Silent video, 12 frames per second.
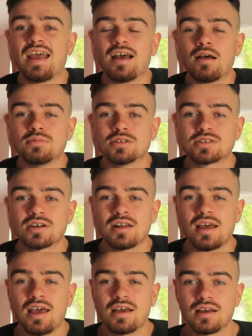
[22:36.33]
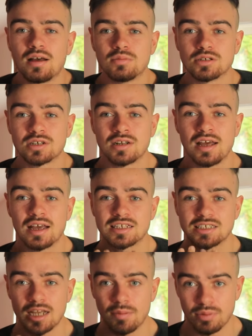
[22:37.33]
i'm just gonna eh, i'm just gonna
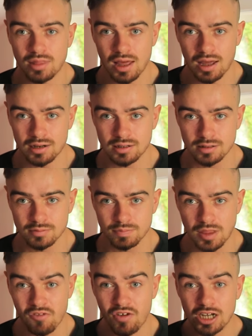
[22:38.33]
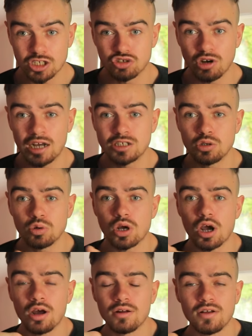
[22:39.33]
accept that if i try to
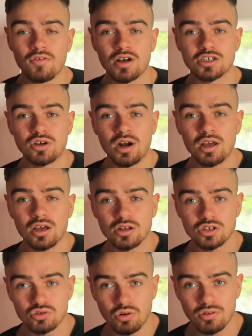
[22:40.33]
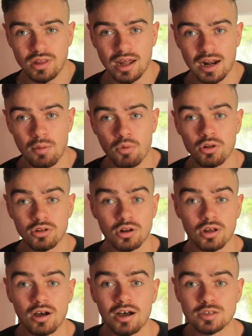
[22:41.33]
if i try to control that i'm only
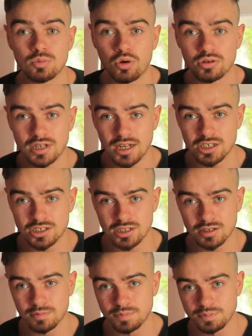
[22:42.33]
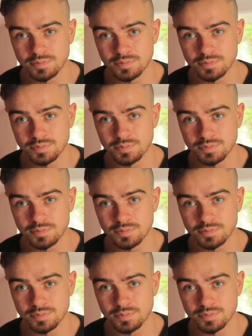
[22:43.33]
gonna cause more tension